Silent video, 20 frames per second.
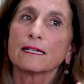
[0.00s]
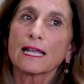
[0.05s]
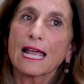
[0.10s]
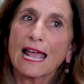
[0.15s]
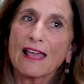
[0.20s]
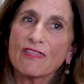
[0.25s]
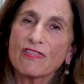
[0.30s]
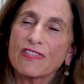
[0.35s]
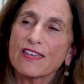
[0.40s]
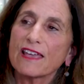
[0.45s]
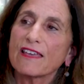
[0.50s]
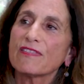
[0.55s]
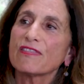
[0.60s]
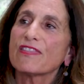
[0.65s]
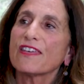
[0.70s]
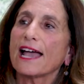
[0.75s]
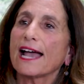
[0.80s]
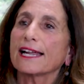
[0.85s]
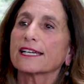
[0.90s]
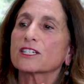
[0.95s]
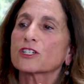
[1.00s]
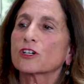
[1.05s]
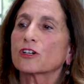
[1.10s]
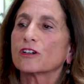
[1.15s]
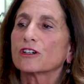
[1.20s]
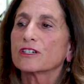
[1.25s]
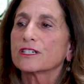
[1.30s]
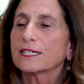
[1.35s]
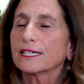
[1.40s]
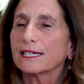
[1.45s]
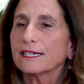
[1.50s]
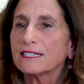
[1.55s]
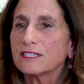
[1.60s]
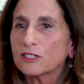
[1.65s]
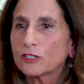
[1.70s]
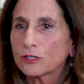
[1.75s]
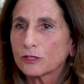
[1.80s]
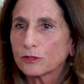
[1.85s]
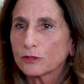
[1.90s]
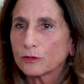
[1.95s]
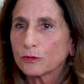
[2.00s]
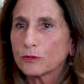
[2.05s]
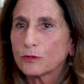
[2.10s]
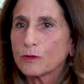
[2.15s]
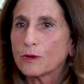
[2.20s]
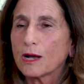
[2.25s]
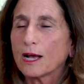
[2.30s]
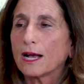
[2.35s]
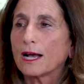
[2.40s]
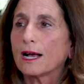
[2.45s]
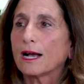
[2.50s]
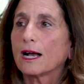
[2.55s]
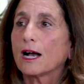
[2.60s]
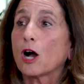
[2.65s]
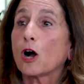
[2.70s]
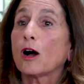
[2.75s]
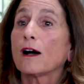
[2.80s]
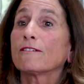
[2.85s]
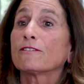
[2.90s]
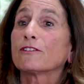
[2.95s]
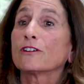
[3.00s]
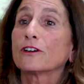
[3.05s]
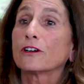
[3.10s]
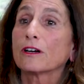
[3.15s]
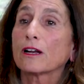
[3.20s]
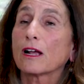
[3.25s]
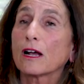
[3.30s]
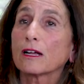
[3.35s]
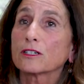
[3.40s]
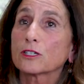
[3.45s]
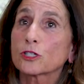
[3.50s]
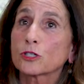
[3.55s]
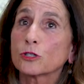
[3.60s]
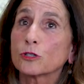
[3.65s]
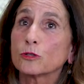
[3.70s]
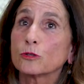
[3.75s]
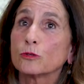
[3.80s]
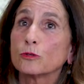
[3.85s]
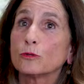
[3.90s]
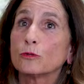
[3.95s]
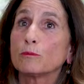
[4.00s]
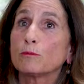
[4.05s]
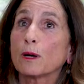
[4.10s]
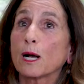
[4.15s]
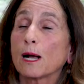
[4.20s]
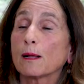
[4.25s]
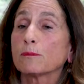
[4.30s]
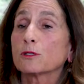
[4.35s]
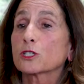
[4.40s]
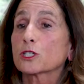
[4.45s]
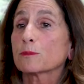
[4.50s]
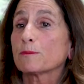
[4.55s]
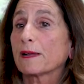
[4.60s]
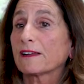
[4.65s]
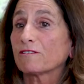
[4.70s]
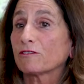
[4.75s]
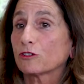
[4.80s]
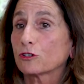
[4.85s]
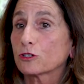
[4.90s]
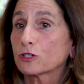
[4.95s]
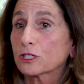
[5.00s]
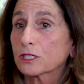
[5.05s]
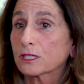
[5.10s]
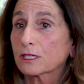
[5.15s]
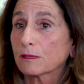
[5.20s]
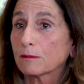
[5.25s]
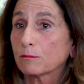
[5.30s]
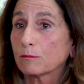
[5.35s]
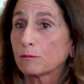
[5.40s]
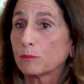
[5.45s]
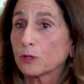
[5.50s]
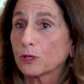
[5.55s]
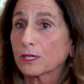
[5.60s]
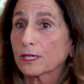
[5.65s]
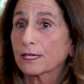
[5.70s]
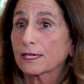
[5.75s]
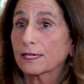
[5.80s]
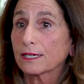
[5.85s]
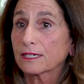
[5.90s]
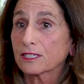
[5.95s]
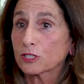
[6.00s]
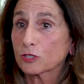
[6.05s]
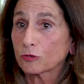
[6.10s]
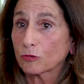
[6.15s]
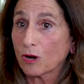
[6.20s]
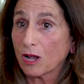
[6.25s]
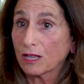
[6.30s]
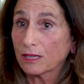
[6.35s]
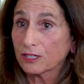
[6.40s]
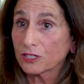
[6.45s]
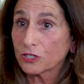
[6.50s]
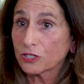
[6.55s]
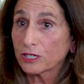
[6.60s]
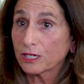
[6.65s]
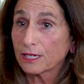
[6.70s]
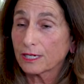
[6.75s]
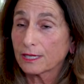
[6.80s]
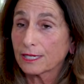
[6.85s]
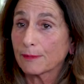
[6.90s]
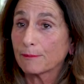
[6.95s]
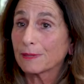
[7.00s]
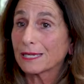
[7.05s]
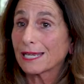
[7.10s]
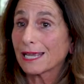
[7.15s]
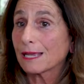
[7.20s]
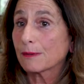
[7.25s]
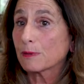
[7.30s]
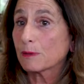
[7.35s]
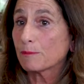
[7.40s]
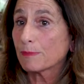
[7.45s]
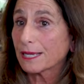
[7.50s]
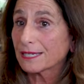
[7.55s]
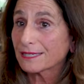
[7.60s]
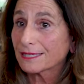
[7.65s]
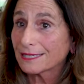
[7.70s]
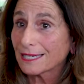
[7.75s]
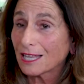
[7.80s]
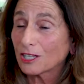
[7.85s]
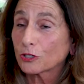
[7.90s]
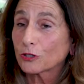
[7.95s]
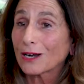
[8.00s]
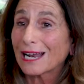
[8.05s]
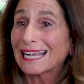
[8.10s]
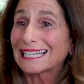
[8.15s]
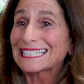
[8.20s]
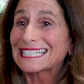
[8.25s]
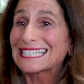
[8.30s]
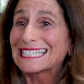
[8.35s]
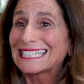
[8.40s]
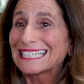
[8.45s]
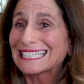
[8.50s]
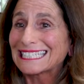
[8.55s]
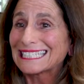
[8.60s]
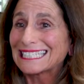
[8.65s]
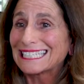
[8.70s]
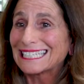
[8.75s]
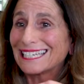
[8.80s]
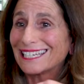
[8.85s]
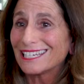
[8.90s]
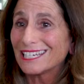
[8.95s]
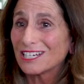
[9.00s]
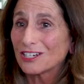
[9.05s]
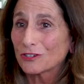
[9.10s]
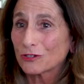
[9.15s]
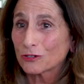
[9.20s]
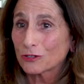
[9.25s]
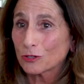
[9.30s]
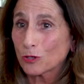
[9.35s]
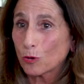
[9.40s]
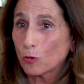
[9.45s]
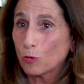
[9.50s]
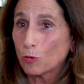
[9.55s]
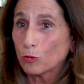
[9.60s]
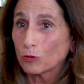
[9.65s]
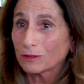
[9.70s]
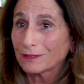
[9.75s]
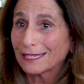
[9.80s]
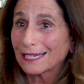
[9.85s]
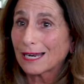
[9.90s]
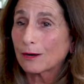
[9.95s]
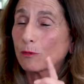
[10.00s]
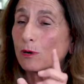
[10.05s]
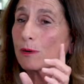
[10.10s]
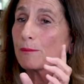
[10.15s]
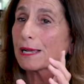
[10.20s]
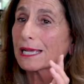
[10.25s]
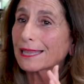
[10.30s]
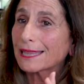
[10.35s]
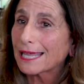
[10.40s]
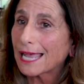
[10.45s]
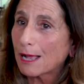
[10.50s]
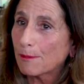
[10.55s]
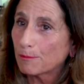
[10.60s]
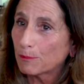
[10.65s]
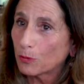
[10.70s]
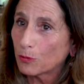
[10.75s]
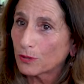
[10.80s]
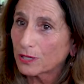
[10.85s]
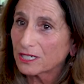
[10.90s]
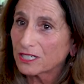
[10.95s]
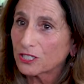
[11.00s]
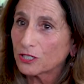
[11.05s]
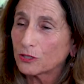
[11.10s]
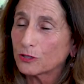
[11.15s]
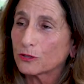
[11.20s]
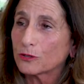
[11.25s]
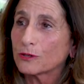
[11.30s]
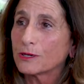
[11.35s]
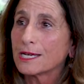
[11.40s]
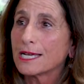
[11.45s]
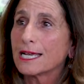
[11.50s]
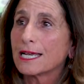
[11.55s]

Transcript: And then that turned into offer to publish my first book in astrology that became a bestseller at 60 years old. And I want to make that point too.